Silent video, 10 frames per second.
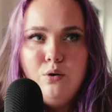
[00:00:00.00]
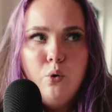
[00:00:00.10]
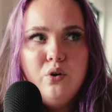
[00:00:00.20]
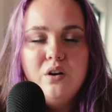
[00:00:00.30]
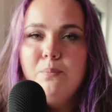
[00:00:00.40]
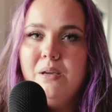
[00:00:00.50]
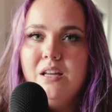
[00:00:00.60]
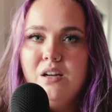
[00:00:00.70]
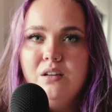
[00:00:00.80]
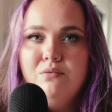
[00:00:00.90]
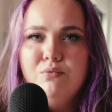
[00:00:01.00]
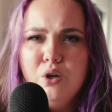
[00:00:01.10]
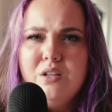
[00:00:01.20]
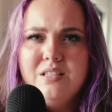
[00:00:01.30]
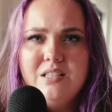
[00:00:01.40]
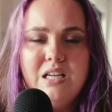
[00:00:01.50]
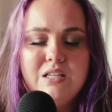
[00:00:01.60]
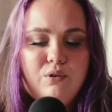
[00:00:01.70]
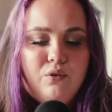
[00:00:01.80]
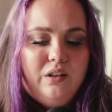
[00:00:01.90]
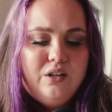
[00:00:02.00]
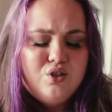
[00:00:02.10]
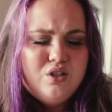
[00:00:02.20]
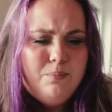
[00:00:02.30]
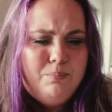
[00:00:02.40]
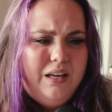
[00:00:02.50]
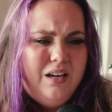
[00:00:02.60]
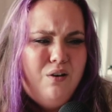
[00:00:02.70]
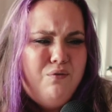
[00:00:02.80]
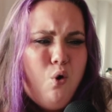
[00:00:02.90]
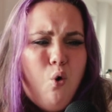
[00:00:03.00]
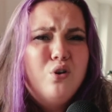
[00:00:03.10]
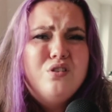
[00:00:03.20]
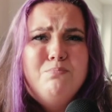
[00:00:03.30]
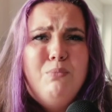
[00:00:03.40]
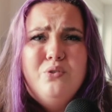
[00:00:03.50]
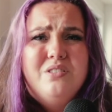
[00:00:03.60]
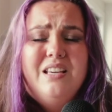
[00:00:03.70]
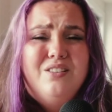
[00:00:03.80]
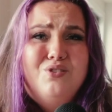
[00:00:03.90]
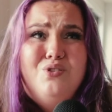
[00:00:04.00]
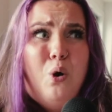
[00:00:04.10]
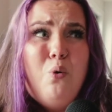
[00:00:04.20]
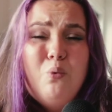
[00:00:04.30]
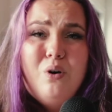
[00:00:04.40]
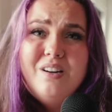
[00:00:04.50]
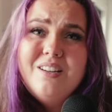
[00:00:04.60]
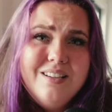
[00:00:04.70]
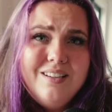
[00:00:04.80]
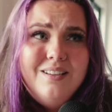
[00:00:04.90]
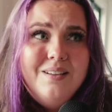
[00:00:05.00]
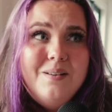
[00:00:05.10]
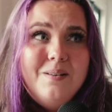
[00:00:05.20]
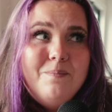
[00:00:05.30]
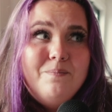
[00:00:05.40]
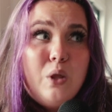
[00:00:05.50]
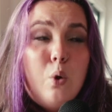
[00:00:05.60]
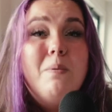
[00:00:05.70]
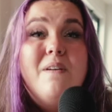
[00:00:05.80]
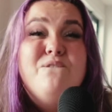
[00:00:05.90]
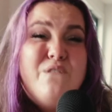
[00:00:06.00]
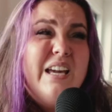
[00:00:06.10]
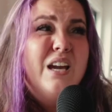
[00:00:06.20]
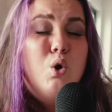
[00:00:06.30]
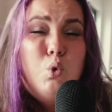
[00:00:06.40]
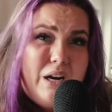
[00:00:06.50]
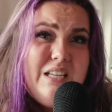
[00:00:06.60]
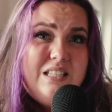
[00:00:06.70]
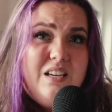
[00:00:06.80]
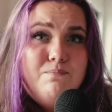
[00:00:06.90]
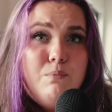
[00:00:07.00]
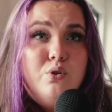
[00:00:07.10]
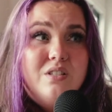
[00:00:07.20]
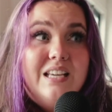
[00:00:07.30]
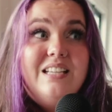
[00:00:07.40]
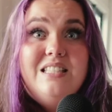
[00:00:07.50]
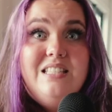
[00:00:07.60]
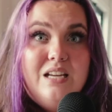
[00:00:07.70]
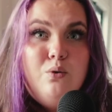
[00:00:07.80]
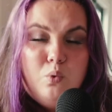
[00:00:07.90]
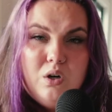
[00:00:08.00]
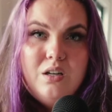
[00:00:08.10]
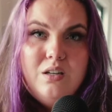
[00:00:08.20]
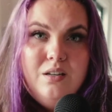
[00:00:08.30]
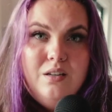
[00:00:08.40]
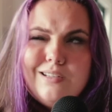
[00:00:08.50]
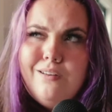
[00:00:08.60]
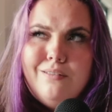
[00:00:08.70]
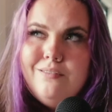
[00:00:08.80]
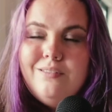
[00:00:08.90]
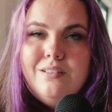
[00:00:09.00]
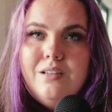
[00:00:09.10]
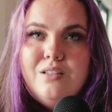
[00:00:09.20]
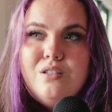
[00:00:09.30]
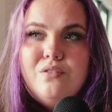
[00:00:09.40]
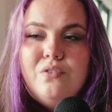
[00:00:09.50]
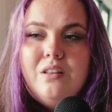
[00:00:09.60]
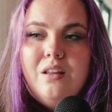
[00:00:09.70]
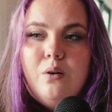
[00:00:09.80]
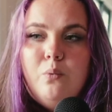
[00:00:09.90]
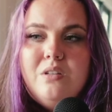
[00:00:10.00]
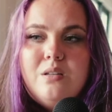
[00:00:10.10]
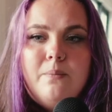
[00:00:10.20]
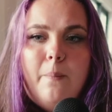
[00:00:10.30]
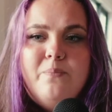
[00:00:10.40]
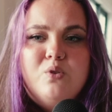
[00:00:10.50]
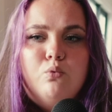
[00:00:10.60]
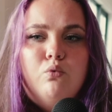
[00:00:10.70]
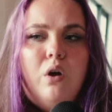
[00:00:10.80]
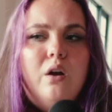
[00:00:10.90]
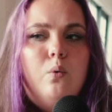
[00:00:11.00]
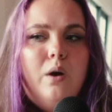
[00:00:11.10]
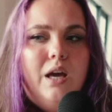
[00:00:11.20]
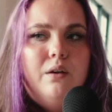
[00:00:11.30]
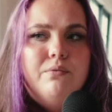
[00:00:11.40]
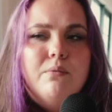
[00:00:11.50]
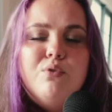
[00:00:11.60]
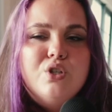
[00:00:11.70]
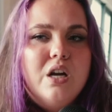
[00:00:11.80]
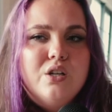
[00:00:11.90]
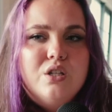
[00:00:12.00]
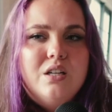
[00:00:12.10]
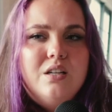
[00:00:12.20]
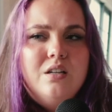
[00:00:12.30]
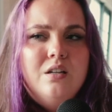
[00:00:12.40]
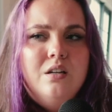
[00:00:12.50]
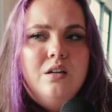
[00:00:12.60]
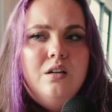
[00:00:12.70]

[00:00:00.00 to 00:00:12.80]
in order to be in a good, successful relationship. Like, of course most things don't work. It would be fucking crazy if most things did work. So I just feel like we sometimes run away from rejection